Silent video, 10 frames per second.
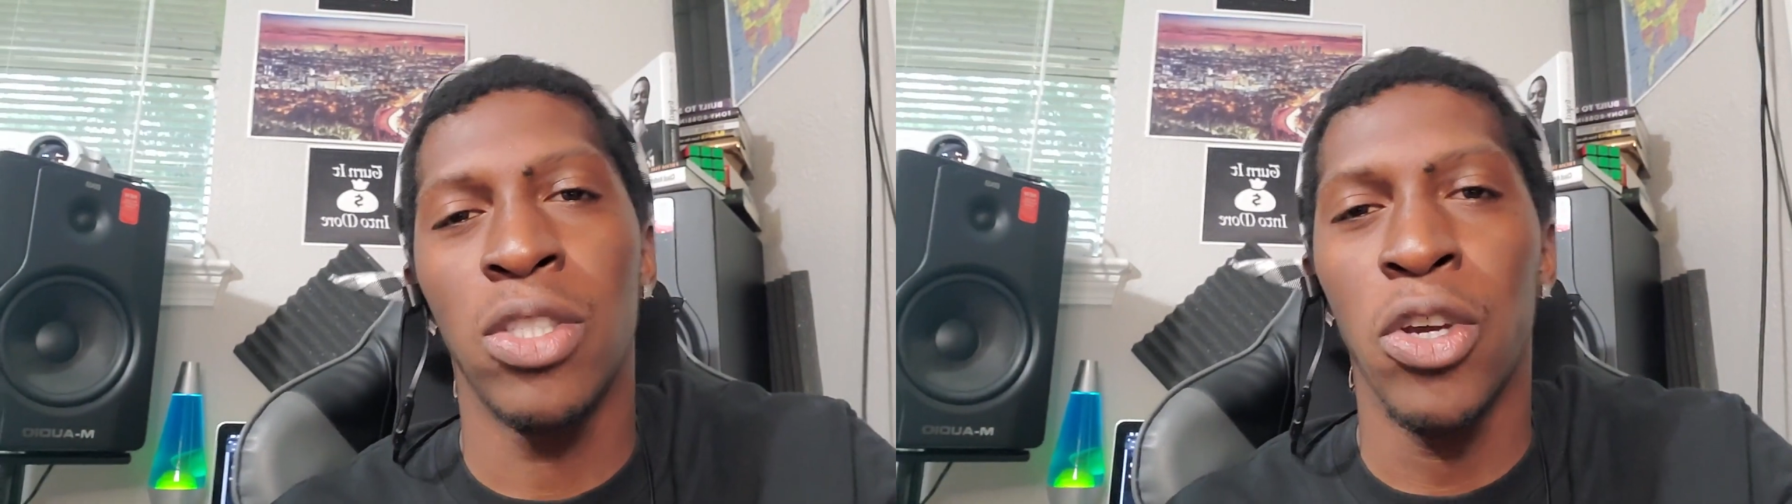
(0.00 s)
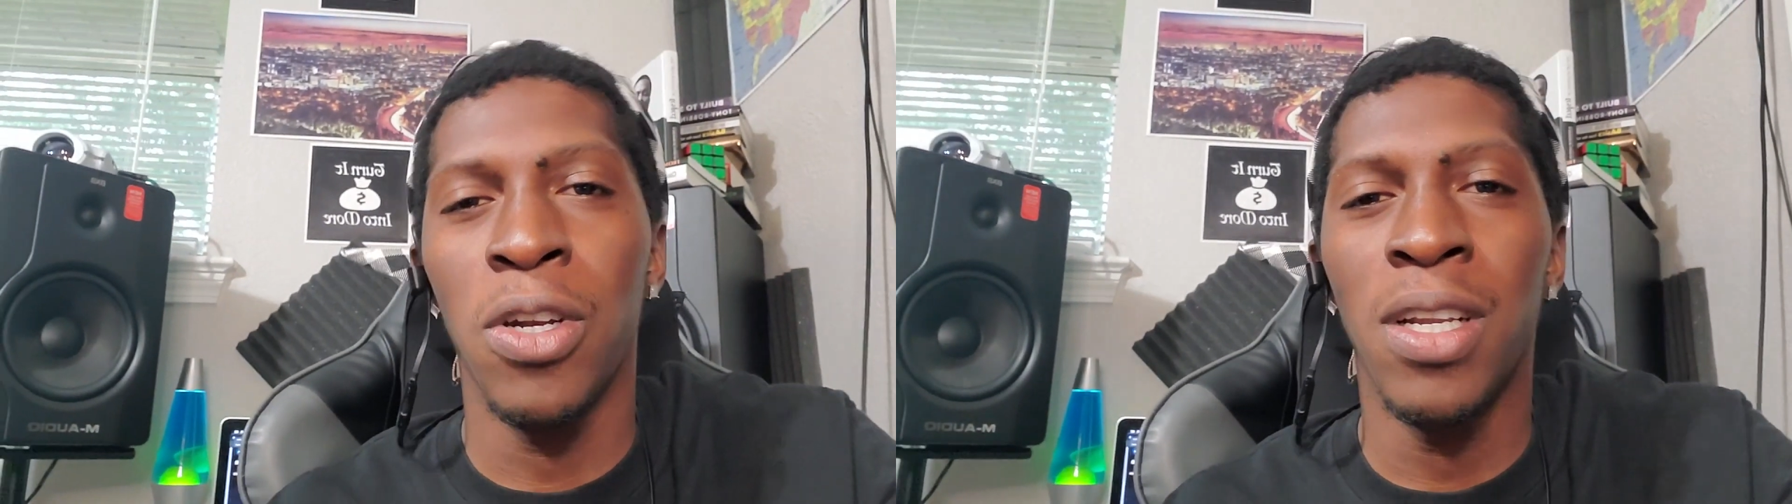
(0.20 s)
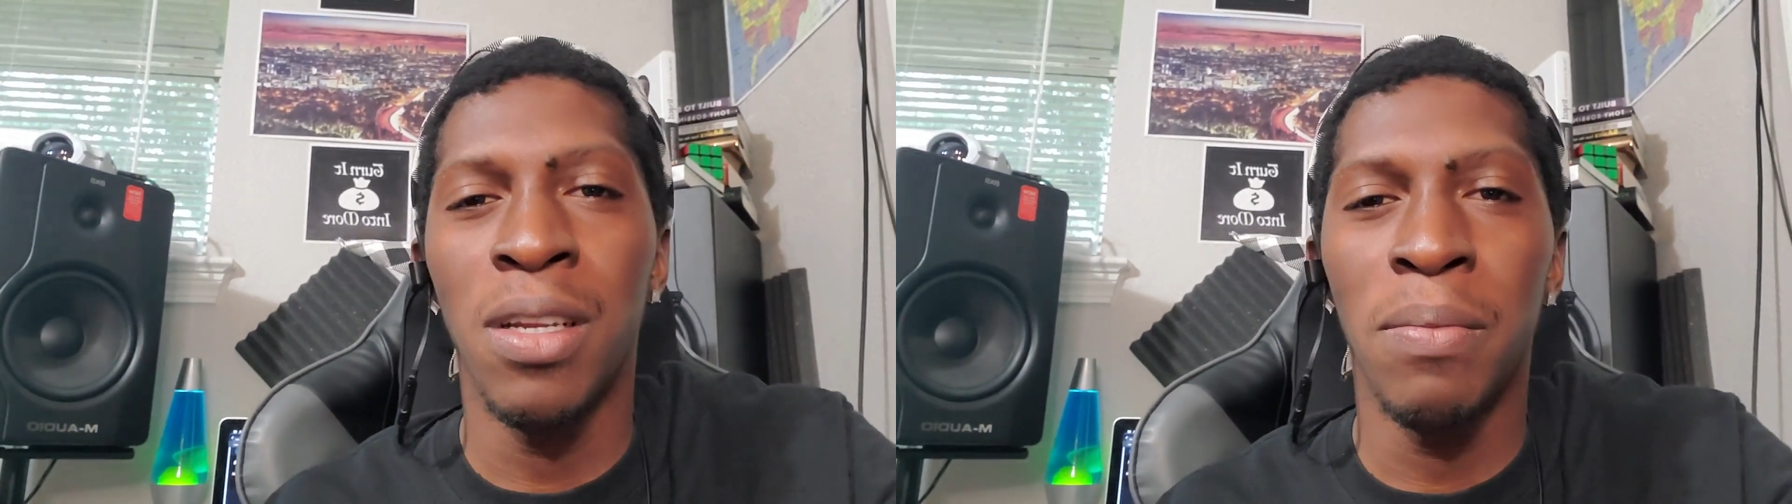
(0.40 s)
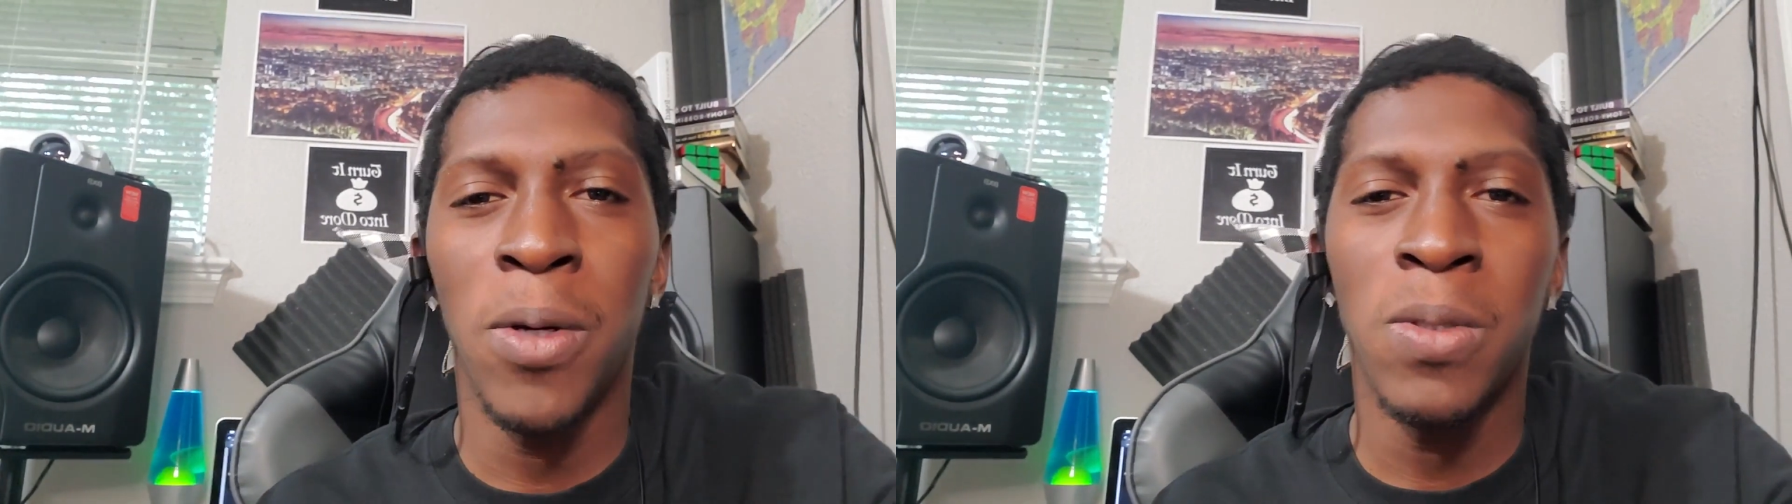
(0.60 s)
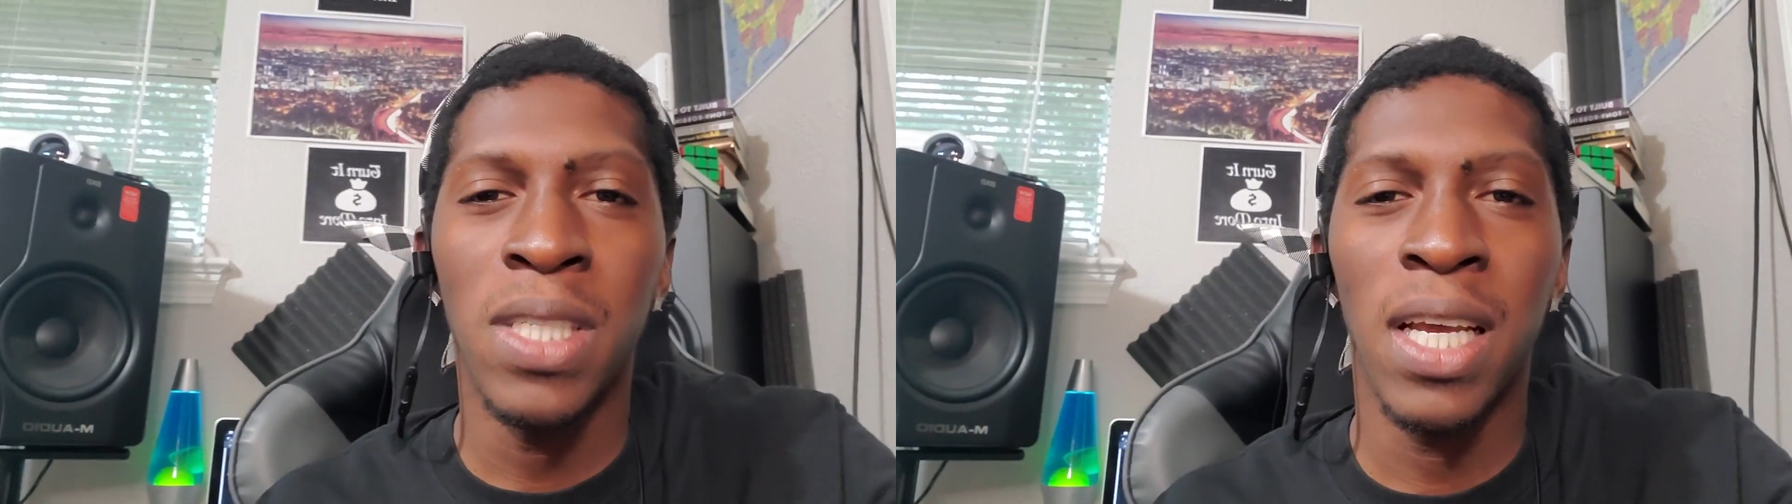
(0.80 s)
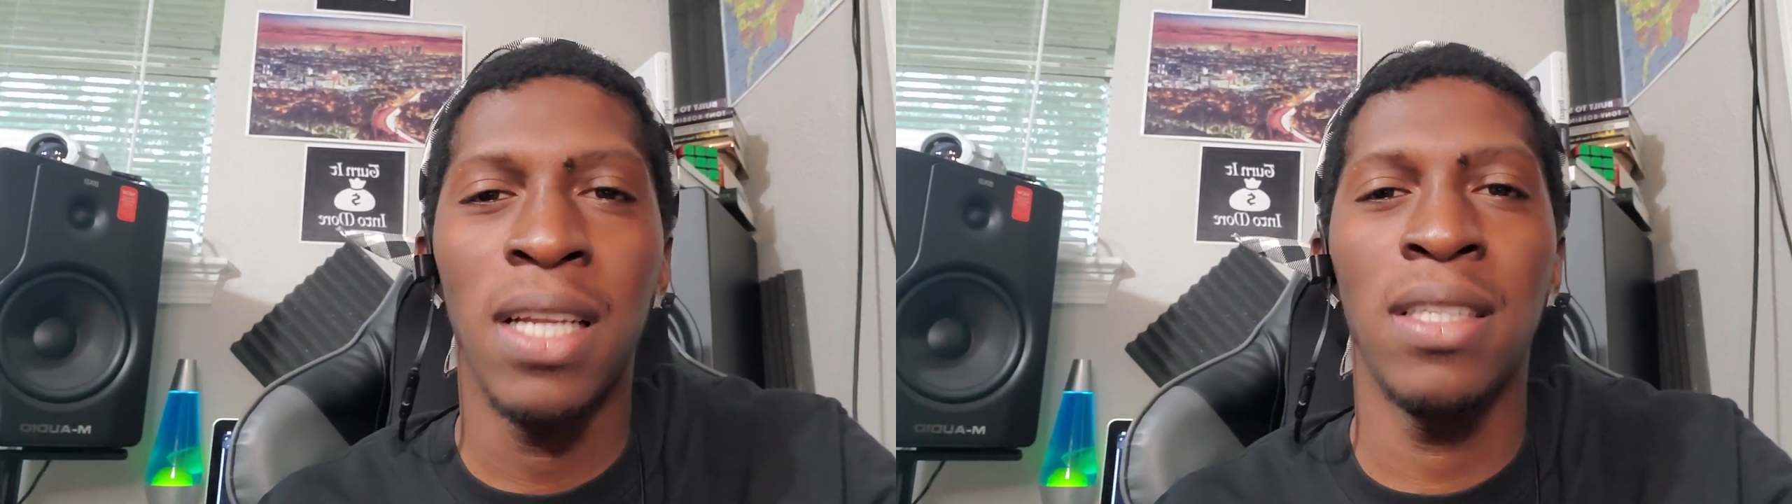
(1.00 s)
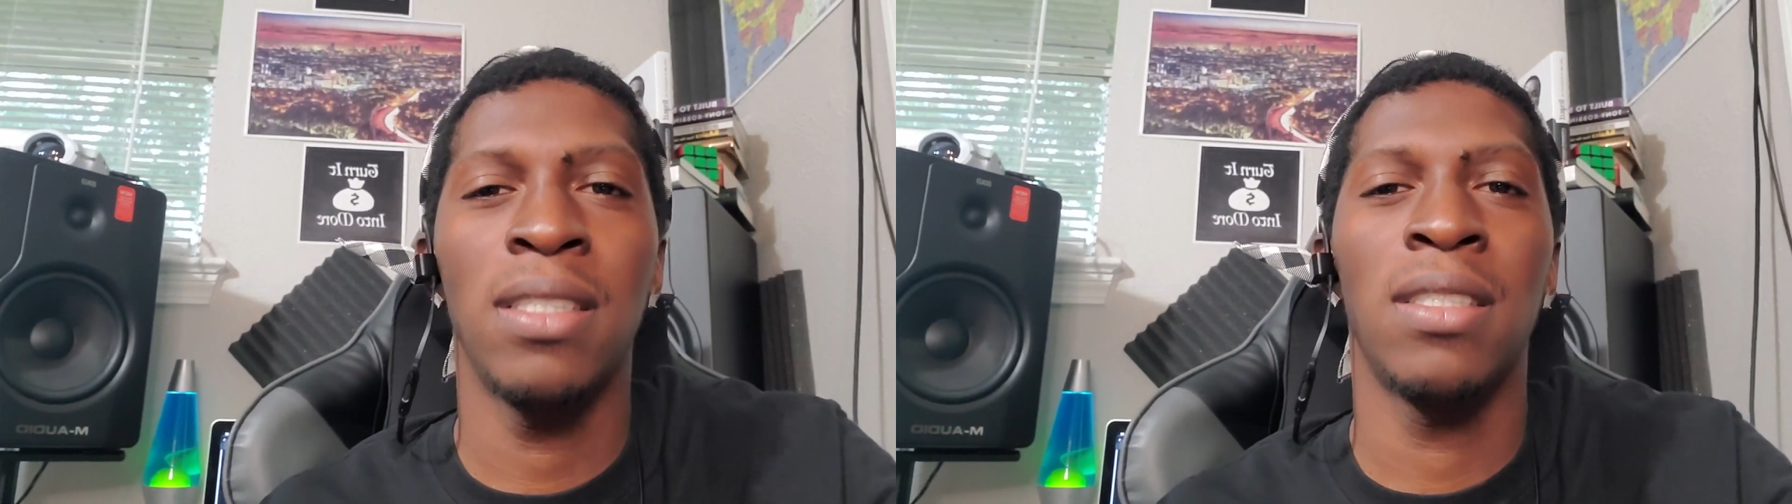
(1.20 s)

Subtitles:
turning into mo challenge.